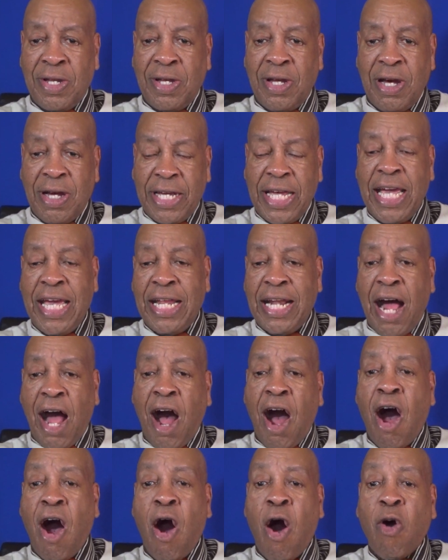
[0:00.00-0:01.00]
Again,
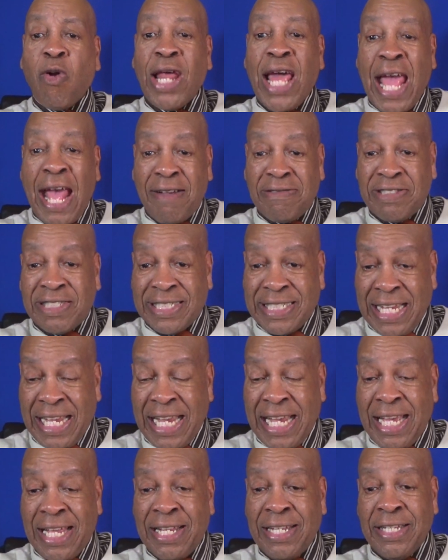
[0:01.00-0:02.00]
all have
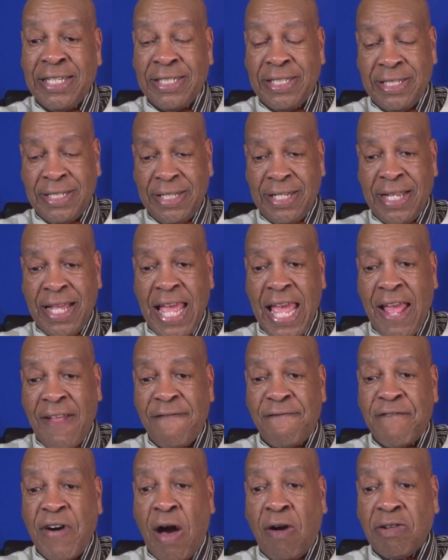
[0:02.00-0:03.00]
sinned
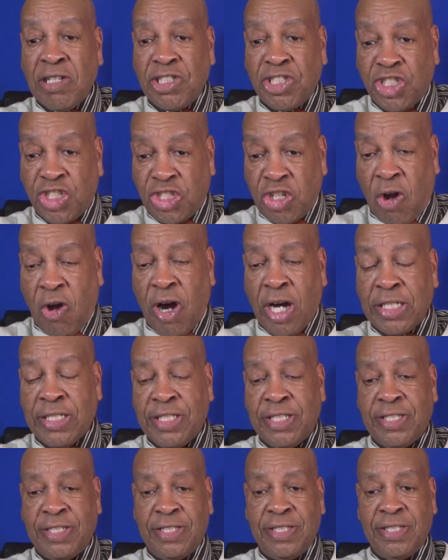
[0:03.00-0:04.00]
and fallen
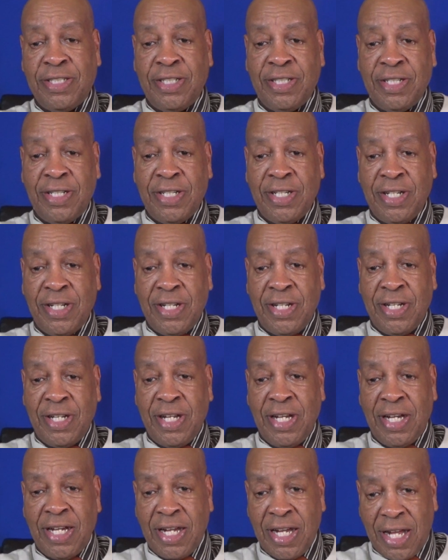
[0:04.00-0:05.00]
short
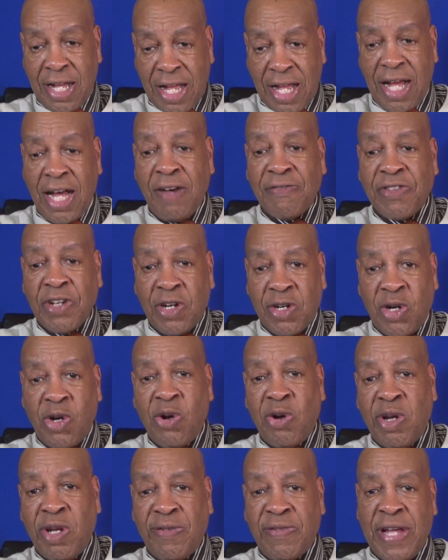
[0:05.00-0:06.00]
of the
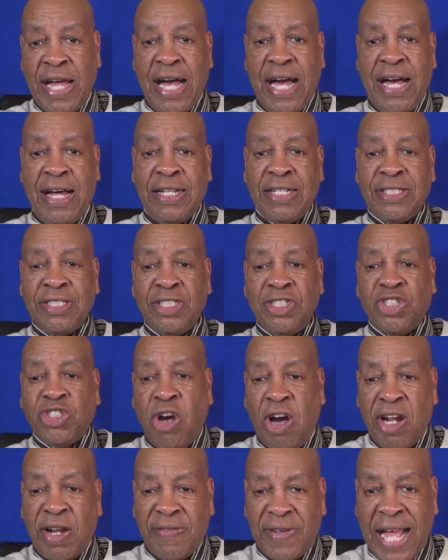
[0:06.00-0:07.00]
glory of God,
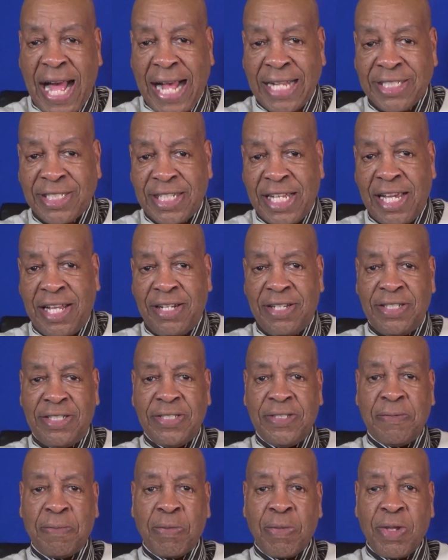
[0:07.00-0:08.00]
short of God's
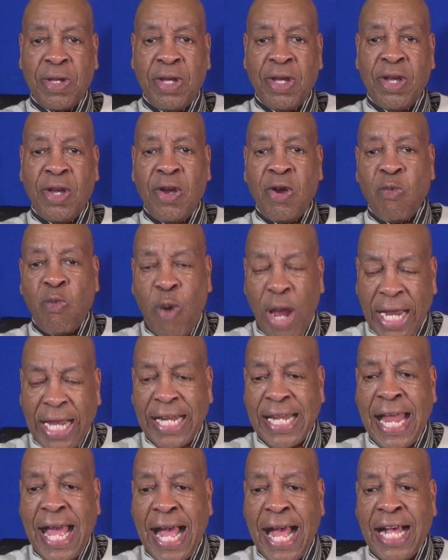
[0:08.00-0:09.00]
standards.
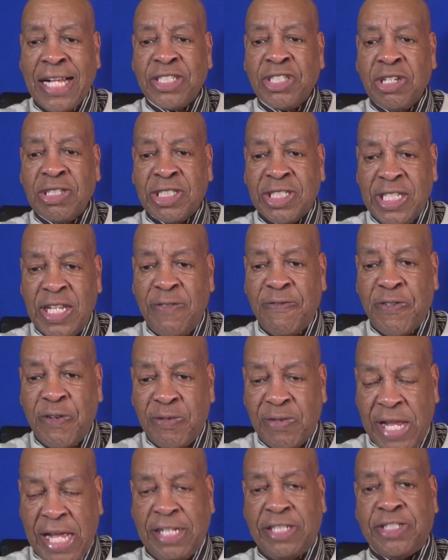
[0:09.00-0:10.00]
Recognize your sinful
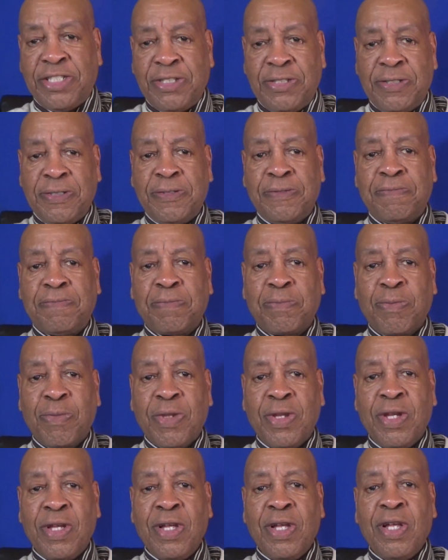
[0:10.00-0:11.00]
nature.
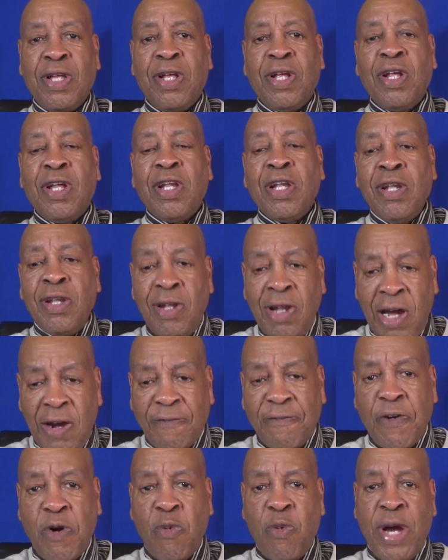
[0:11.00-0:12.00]

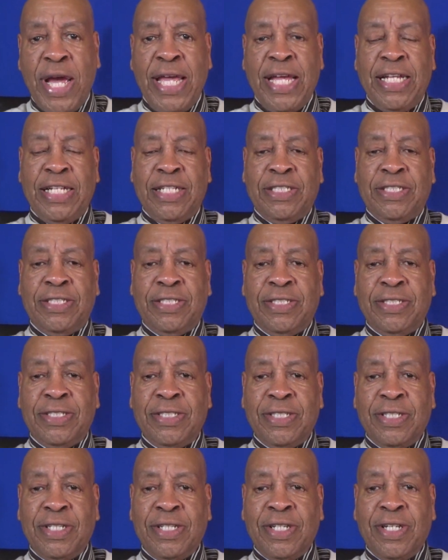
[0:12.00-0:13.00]
Look for ways
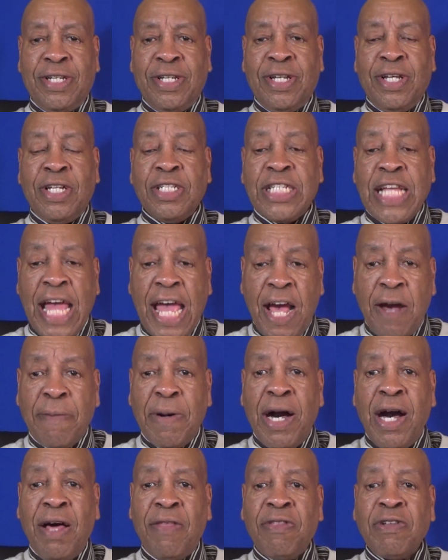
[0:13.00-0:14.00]
to help
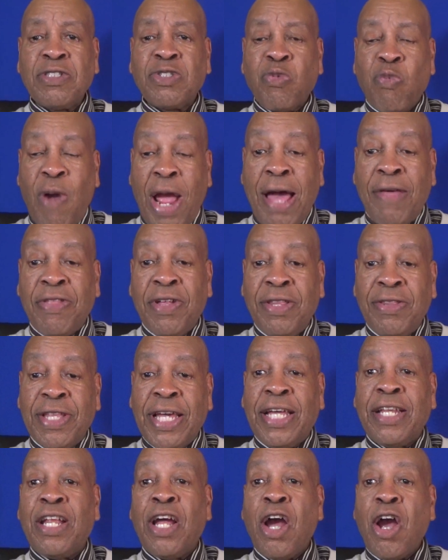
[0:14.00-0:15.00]
others rather
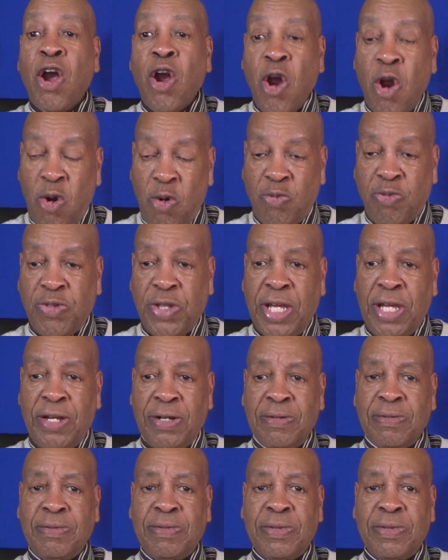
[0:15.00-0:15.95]
than hurt them.